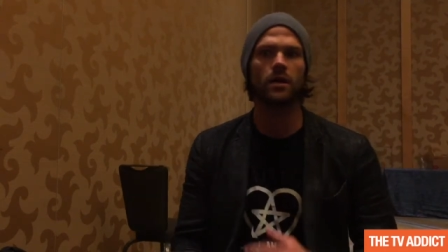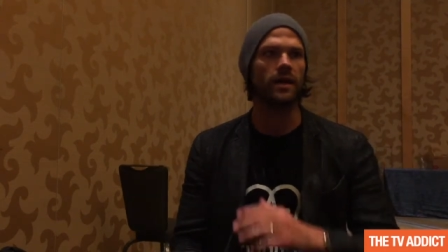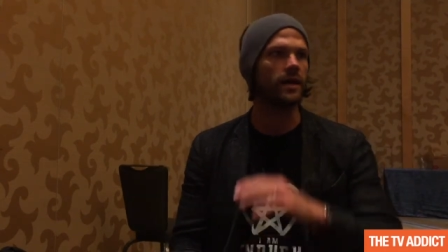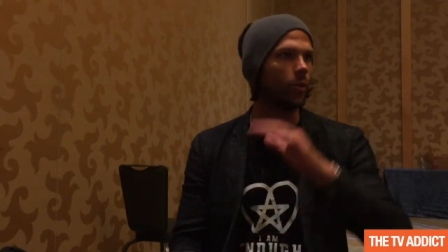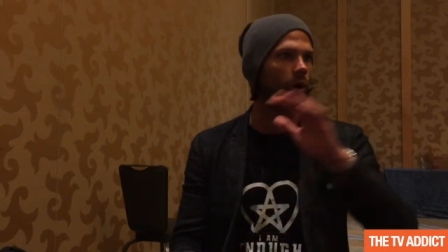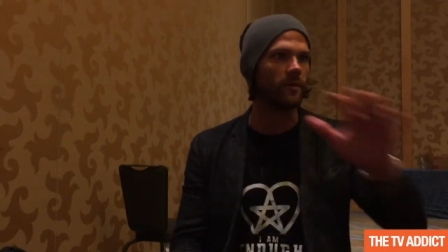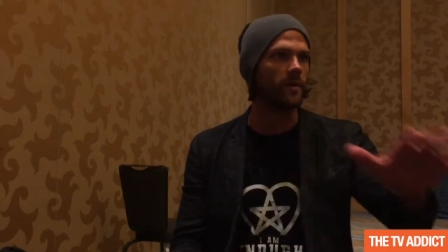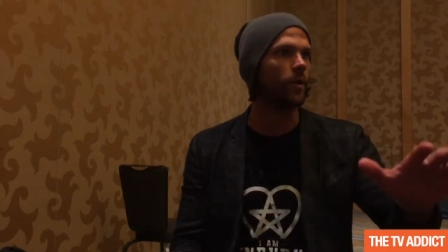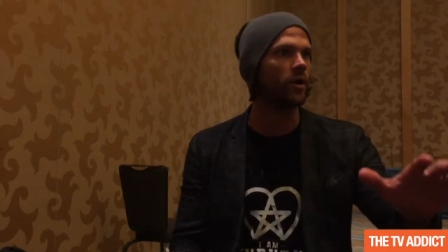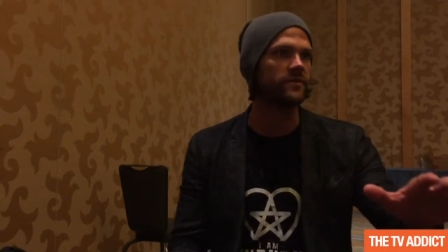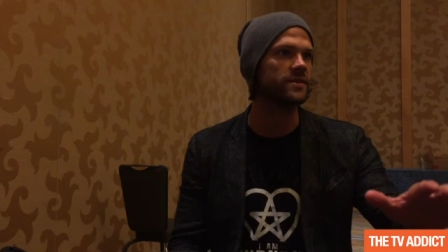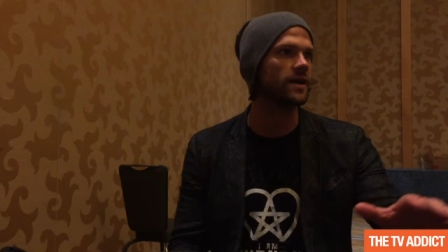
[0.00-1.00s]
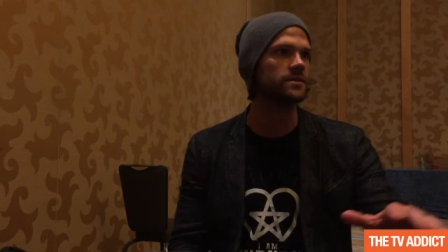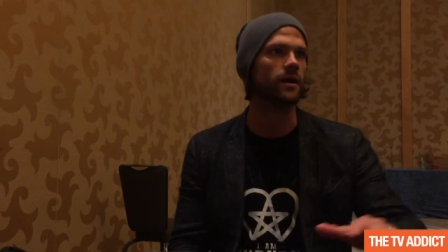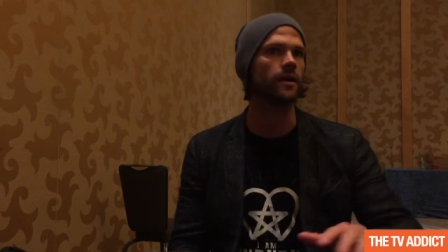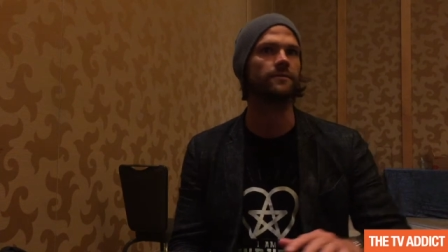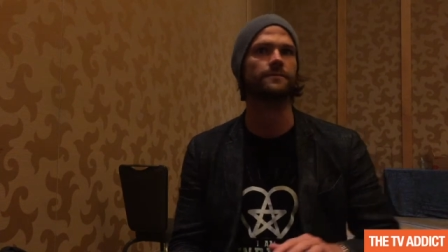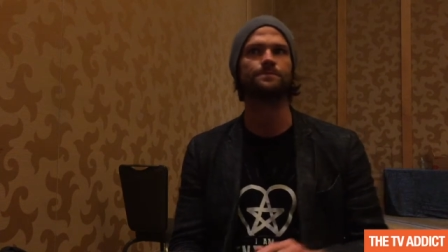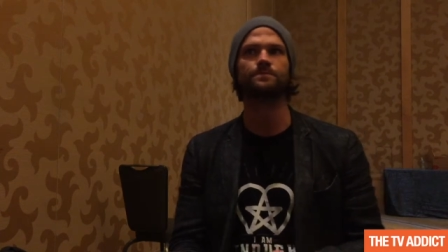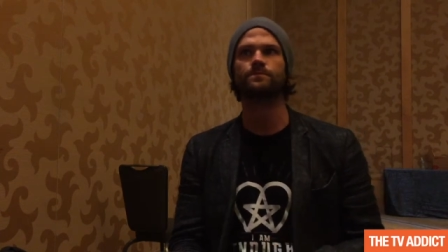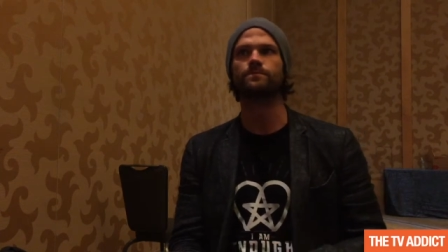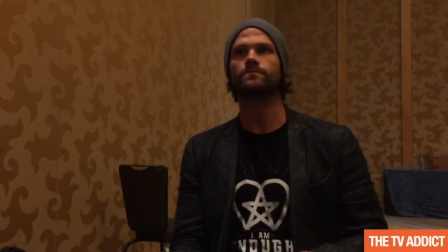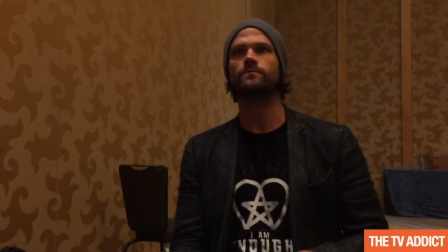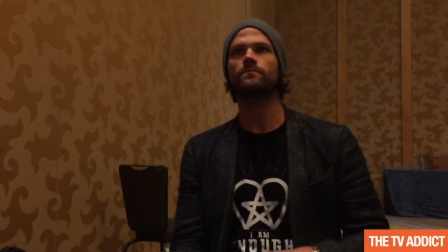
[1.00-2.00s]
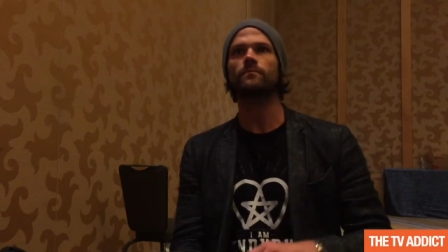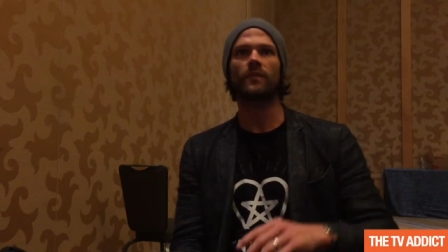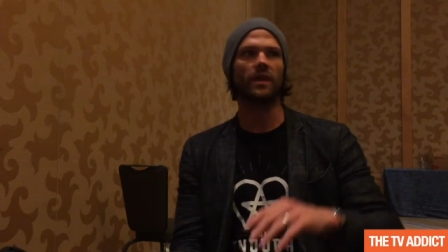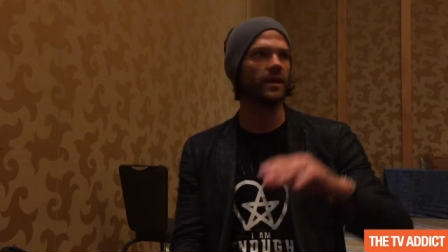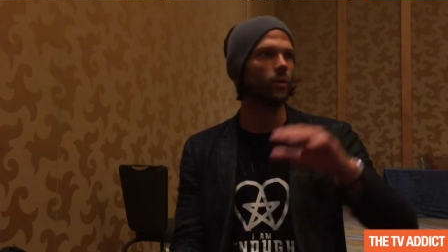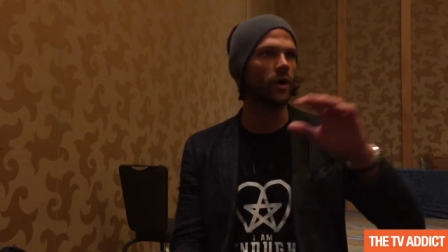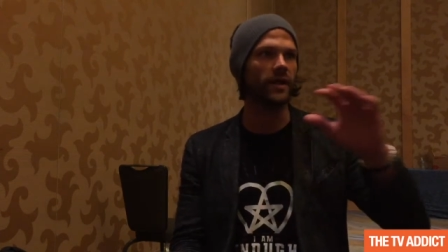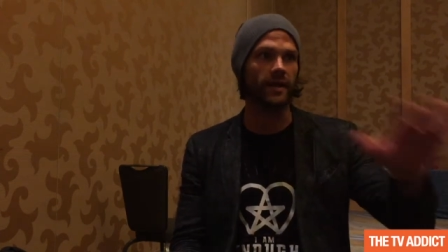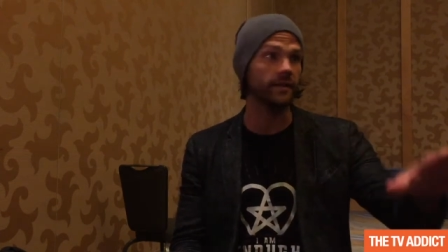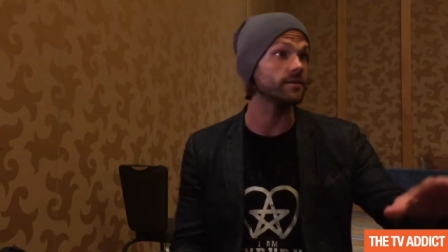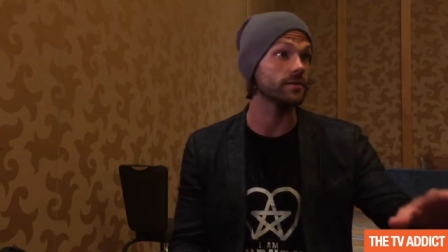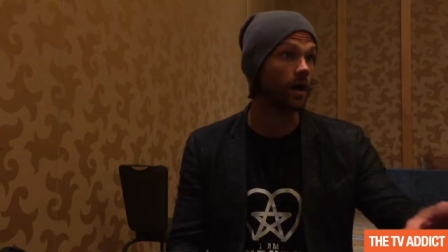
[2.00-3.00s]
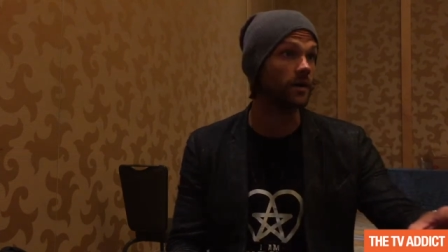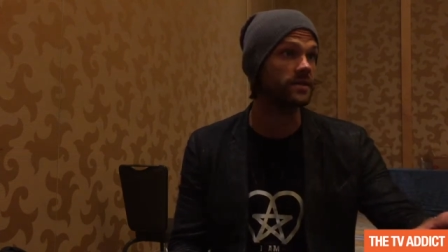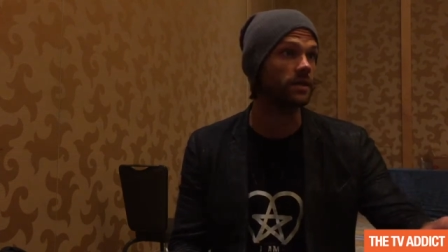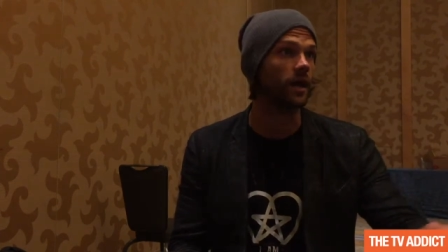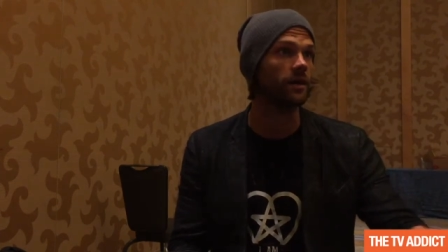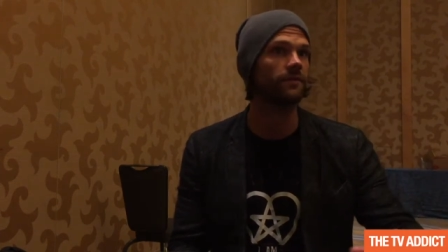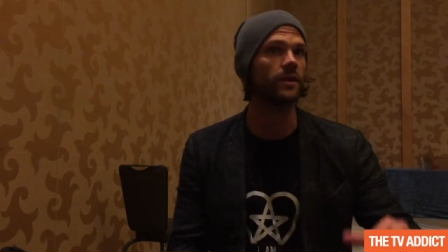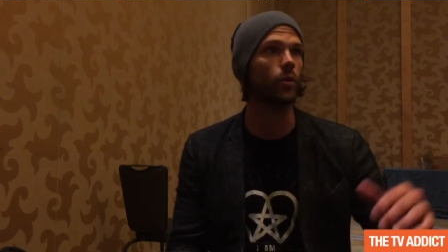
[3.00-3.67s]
He didn't want to be a part of his dad's life. He didn't want to get into the hunting life.